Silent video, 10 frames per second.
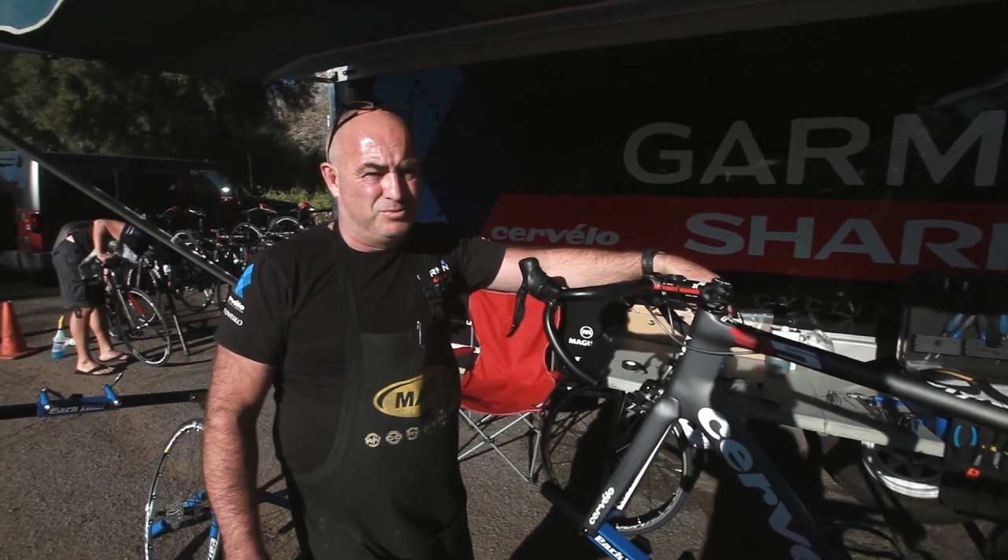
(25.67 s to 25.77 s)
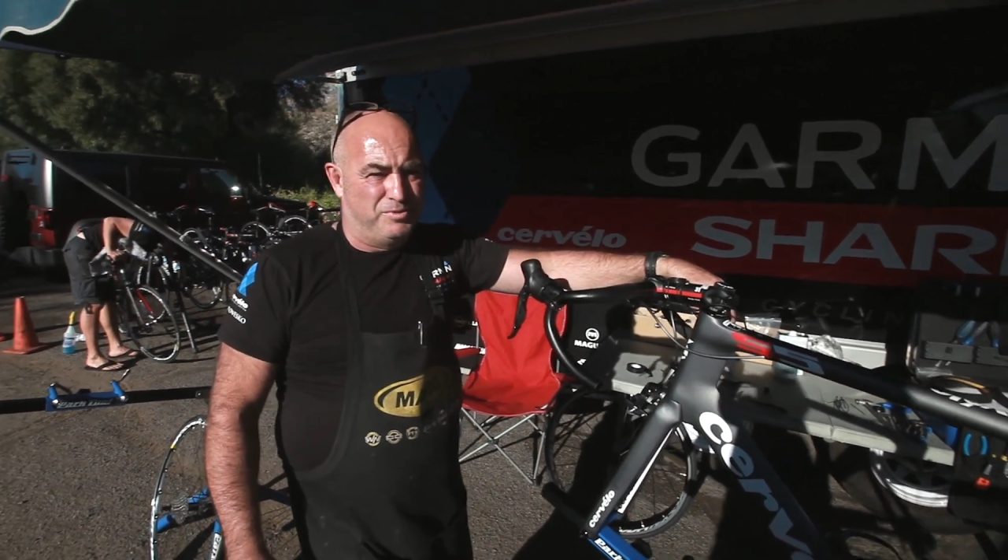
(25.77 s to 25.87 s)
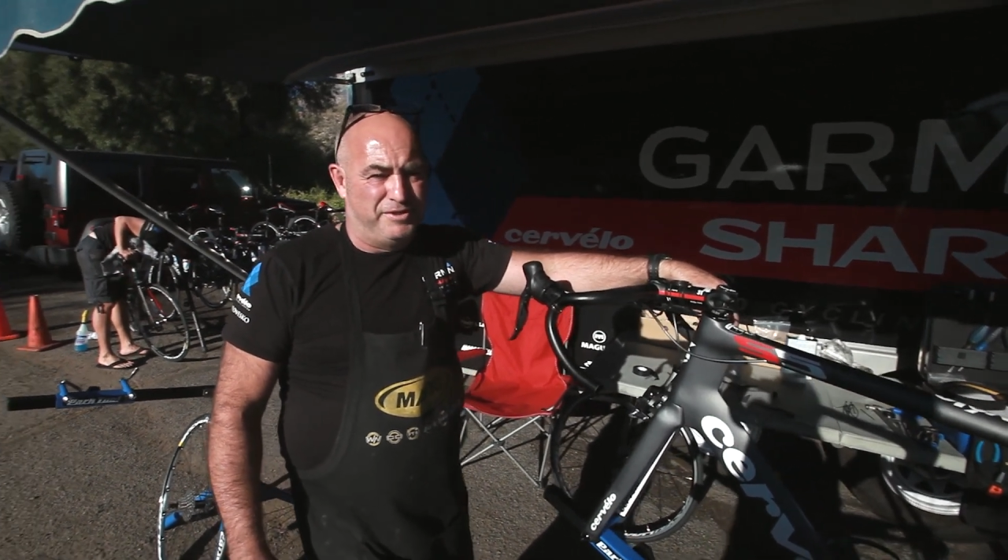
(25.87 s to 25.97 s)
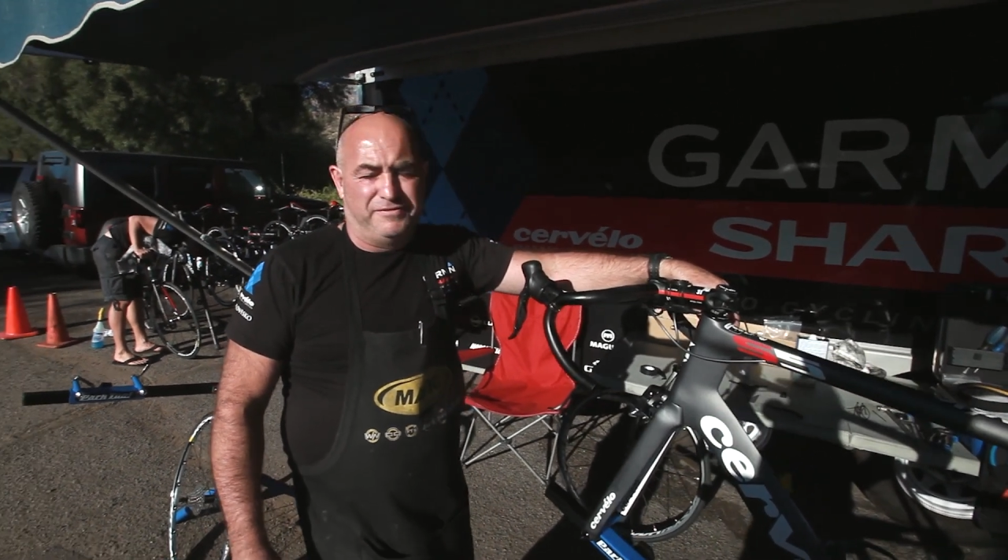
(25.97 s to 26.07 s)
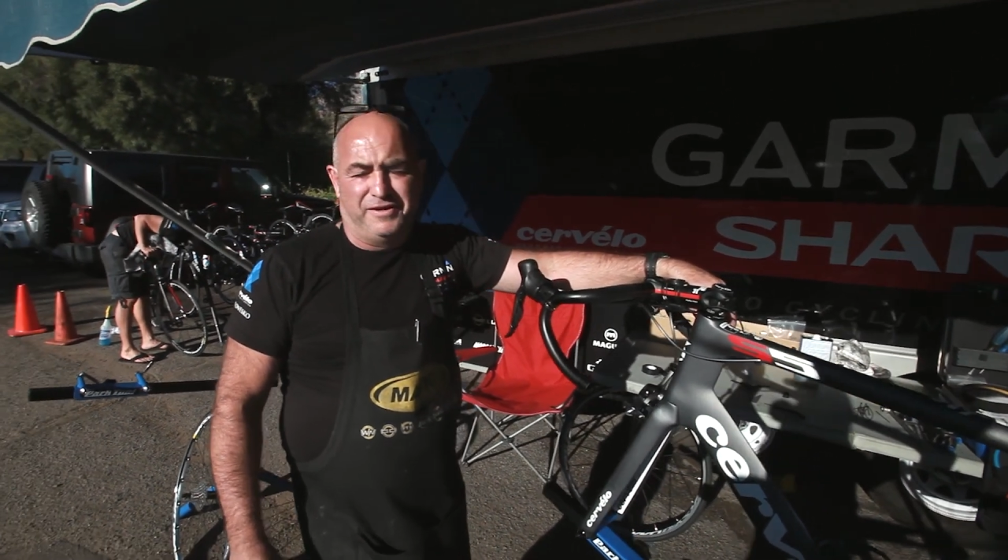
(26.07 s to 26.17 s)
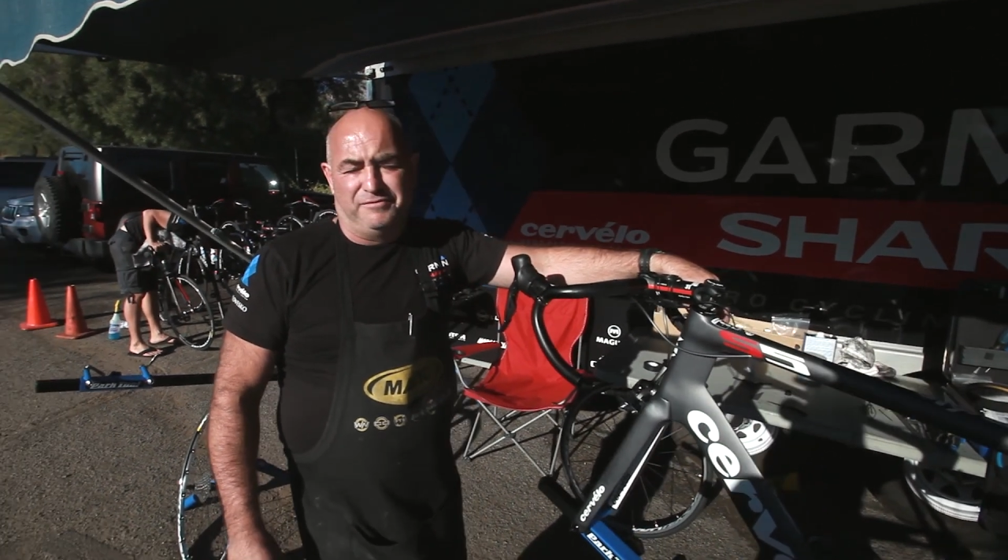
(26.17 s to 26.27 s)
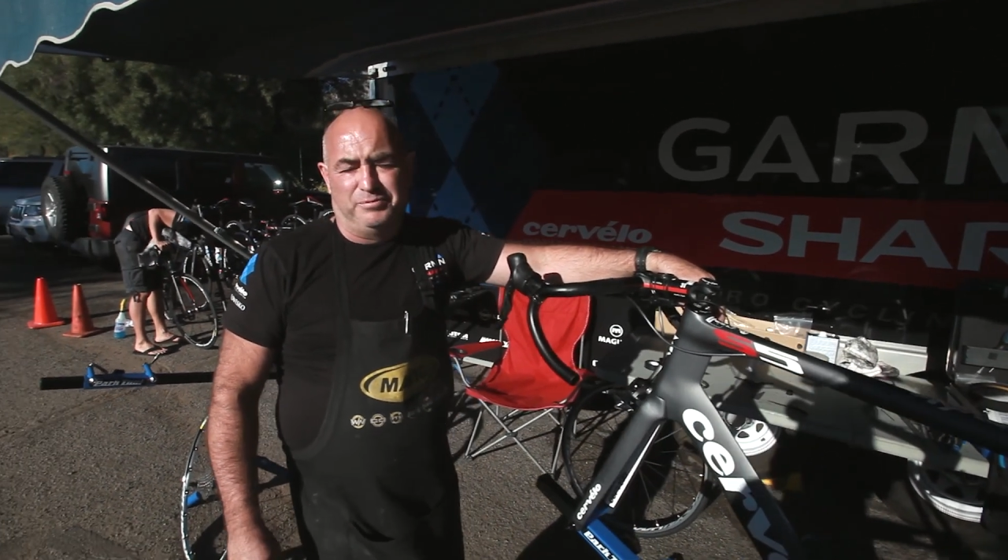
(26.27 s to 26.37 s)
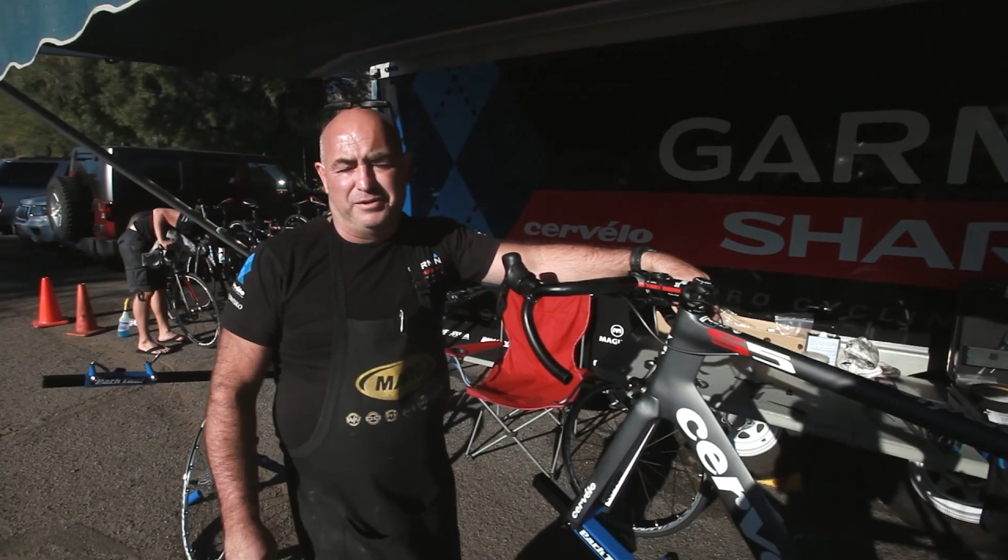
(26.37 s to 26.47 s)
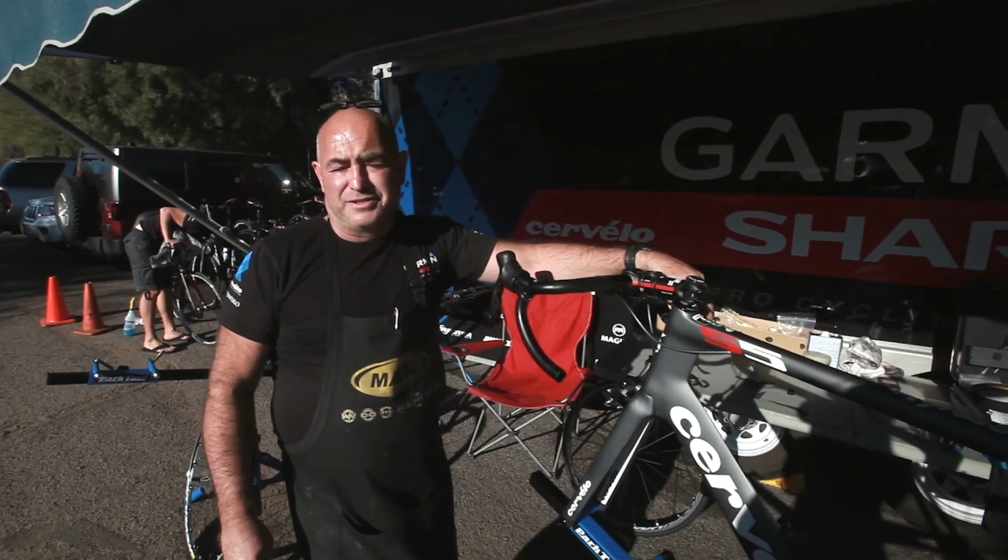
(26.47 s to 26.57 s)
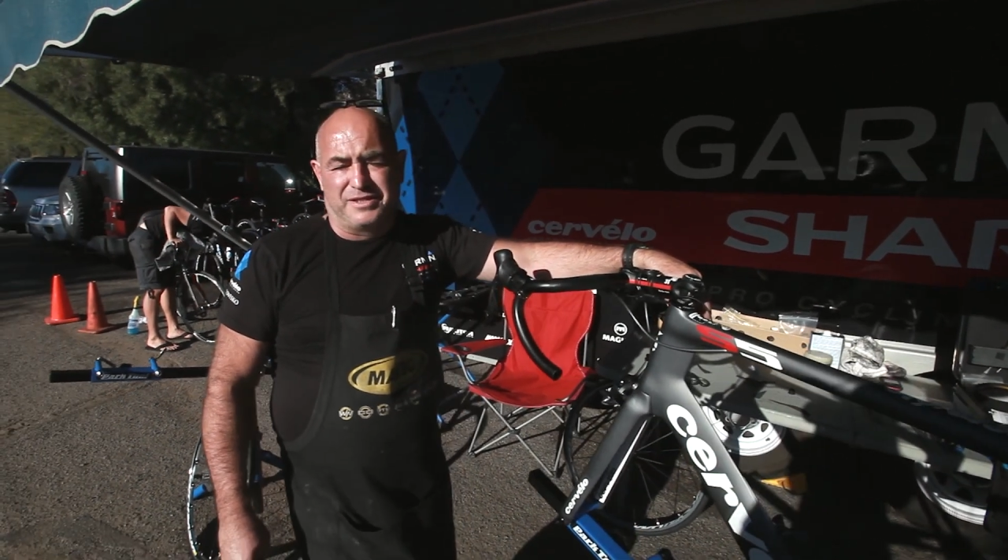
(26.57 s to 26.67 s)
25
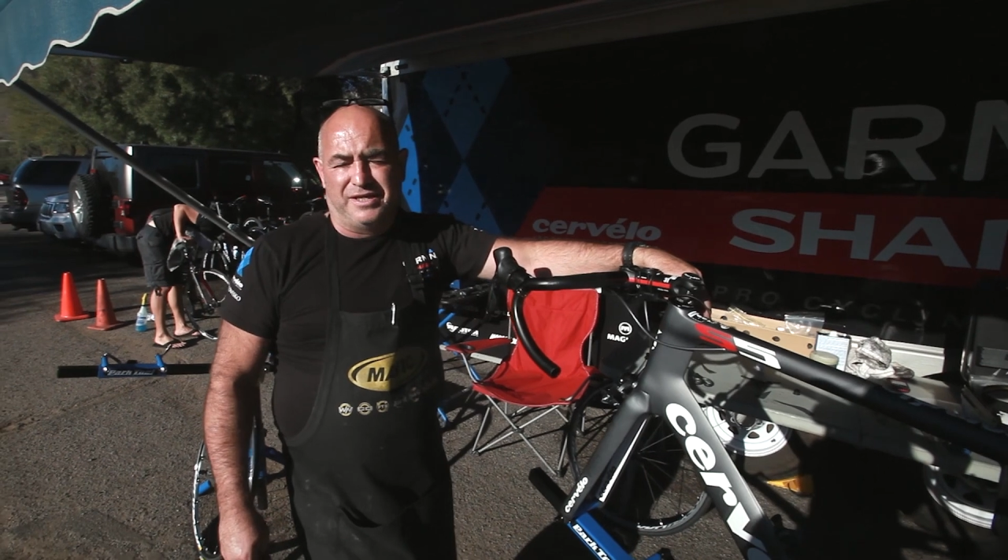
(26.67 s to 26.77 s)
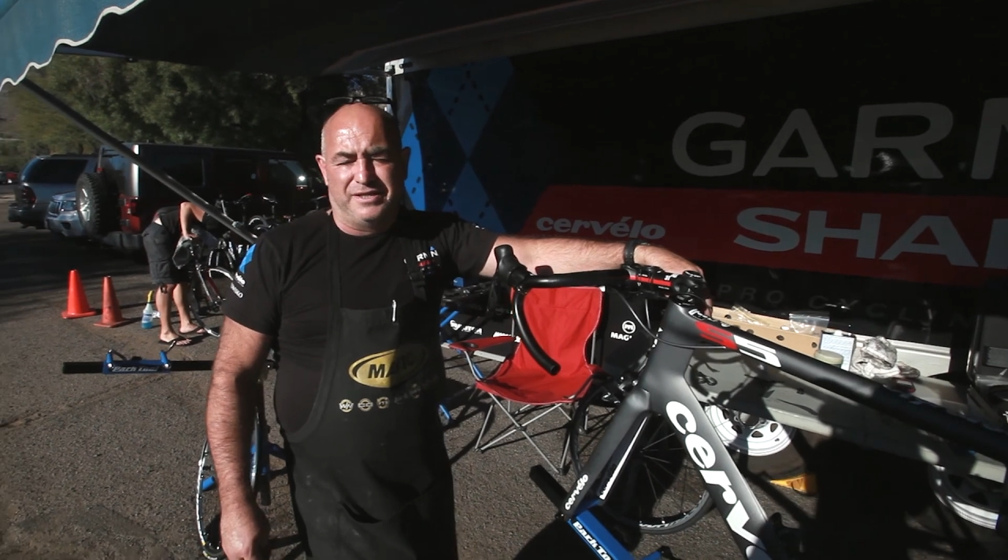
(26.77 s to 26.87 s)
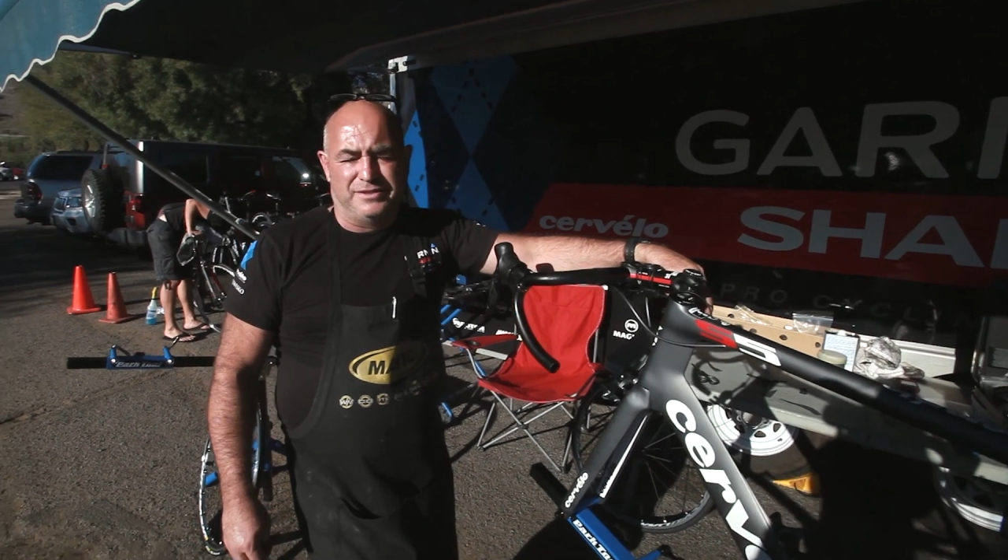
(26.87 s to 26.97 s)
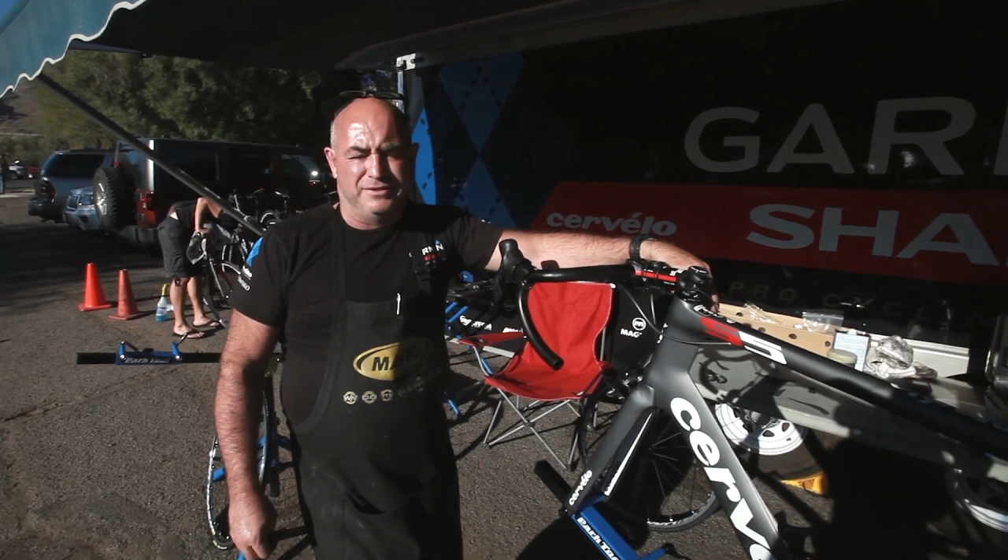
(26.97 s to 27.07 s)
plus guys.